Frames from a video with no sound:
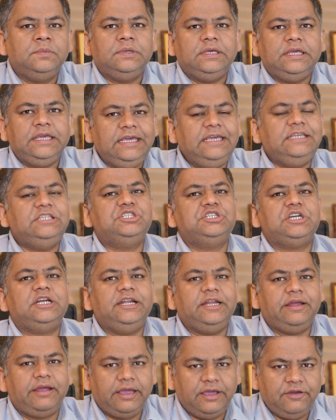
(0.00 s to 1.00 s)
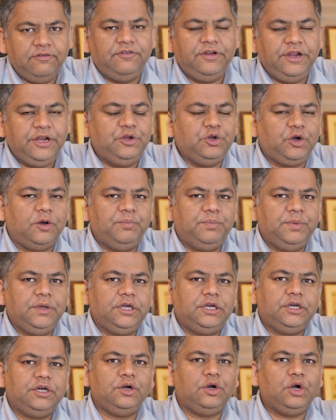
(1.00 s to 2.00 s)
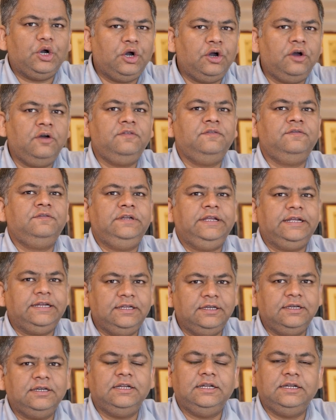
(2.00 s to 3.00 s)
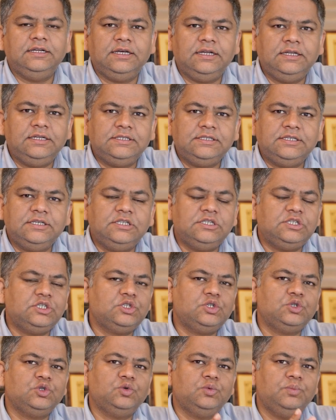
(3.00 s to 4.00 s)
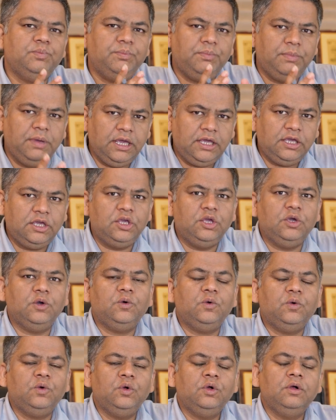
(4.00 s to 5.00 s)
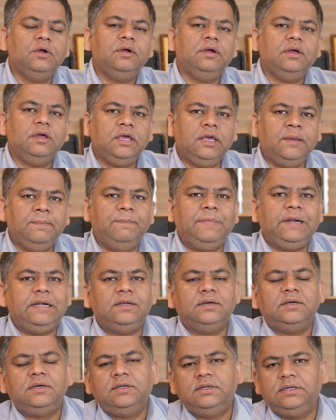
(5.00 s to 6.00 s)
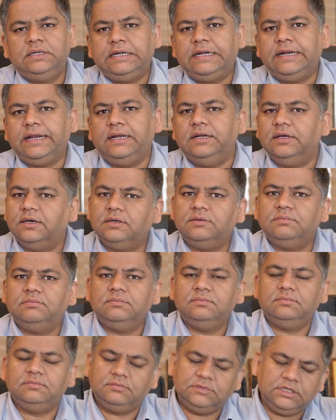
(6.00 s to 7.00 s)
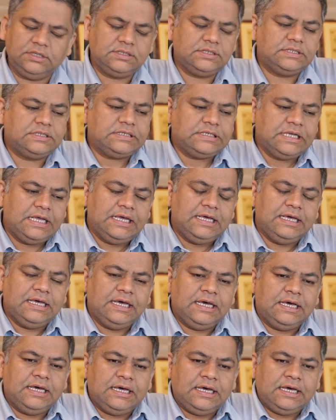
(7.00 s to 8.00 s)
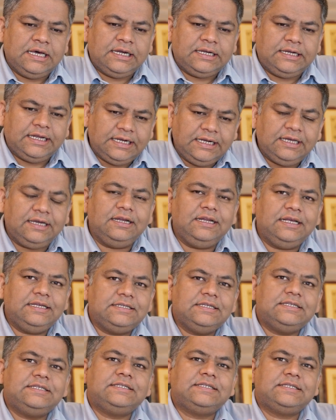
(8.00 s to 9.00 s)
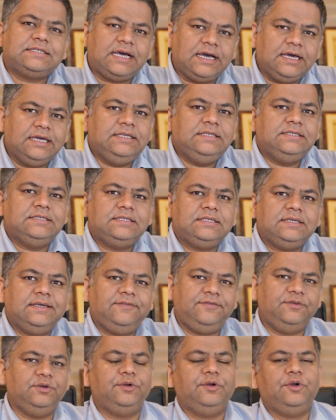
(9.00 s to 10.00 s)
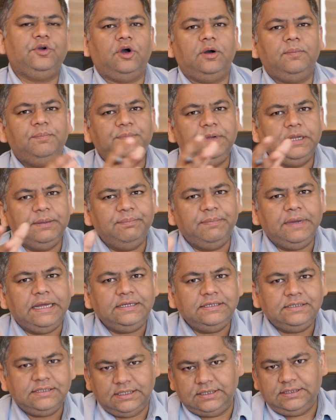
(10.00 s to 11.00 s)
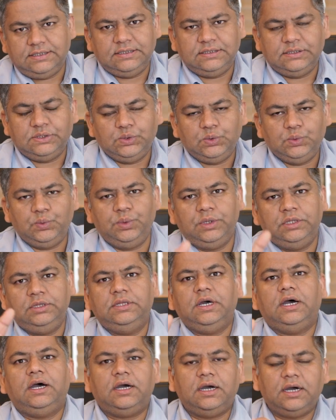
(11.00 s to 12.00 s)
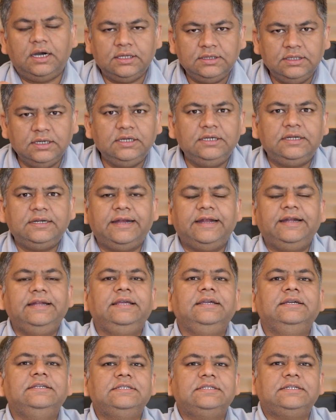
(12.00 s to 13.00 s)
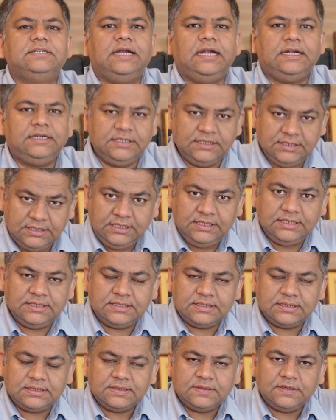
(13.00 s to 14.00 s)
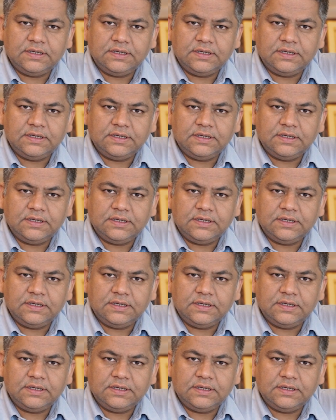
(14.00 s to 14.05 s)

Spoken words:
each and every topic of technical analysis to make you a better trader. Yes, technical as a science, if you complement it with other trading strategies